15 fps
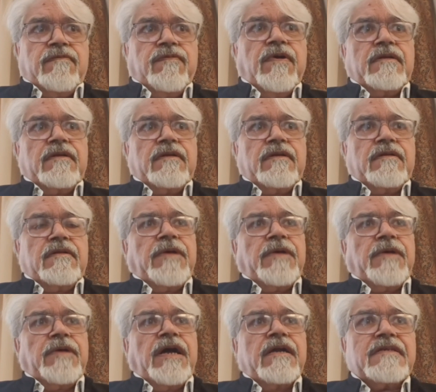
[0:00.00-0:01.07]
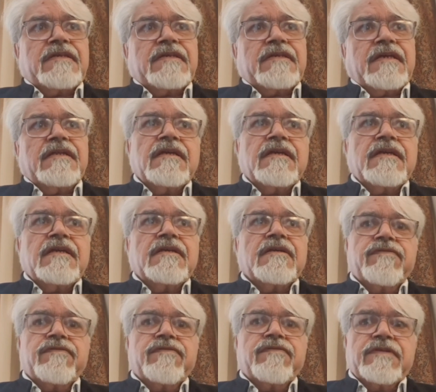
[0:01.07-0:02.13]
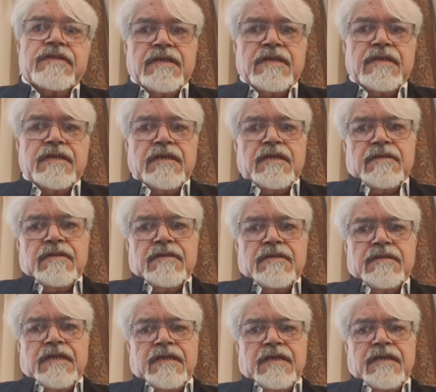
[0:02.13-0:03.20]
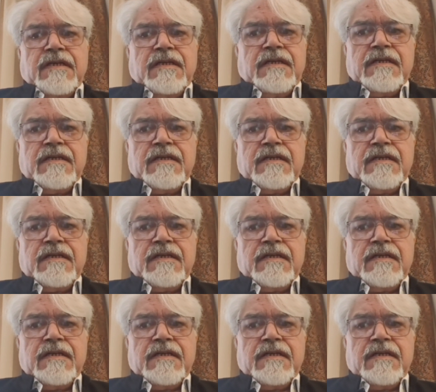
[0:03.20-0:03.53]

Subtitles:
for the parties in the office. So that